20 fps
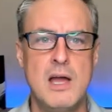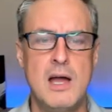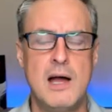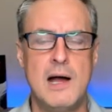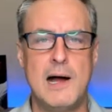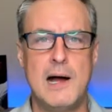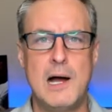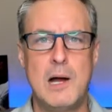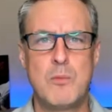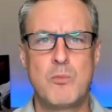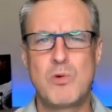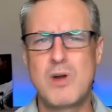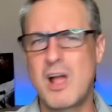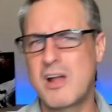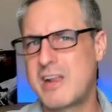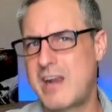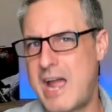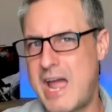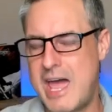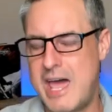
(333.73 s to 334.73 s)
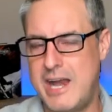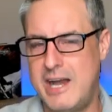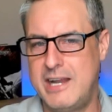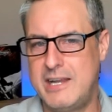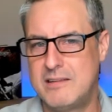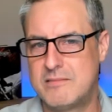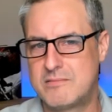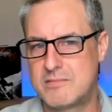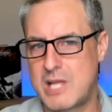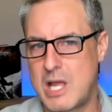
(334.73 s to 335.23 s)
We're not going to add any
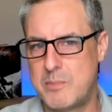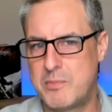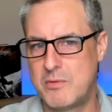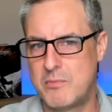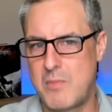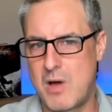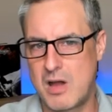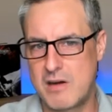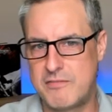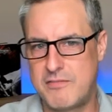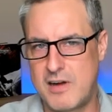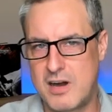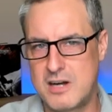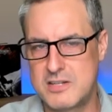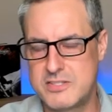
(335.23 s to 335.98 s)
type of modifiers